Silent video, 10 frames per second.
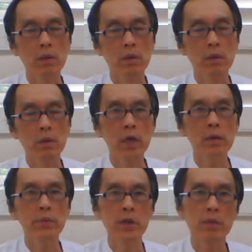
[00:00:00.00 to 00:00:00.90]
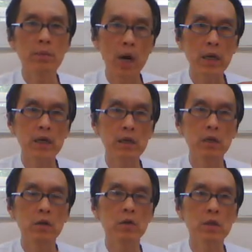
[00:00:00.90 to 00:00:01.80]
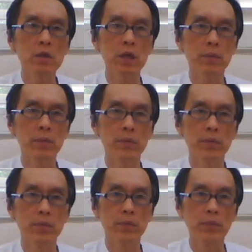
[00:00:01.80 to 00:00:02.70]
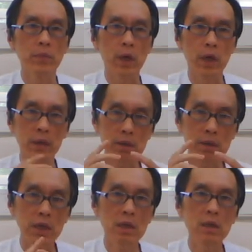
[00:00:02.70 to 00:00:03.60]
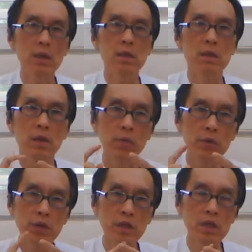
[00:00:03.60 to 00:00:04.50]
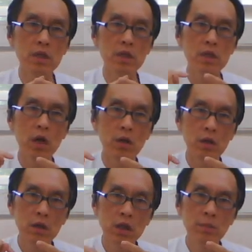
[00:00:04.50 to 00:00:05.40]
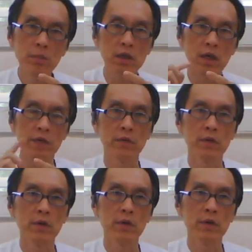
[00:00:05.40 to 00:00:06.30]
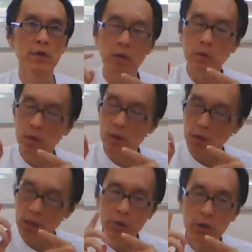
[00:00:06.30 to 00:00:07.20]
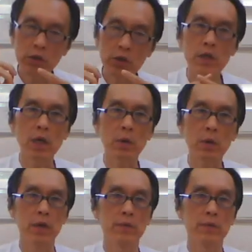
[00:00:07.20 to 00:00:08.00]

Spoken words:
Why? Because the body is not loose enough. And the second thing is the breathing is not deep enough. It was never trained that way.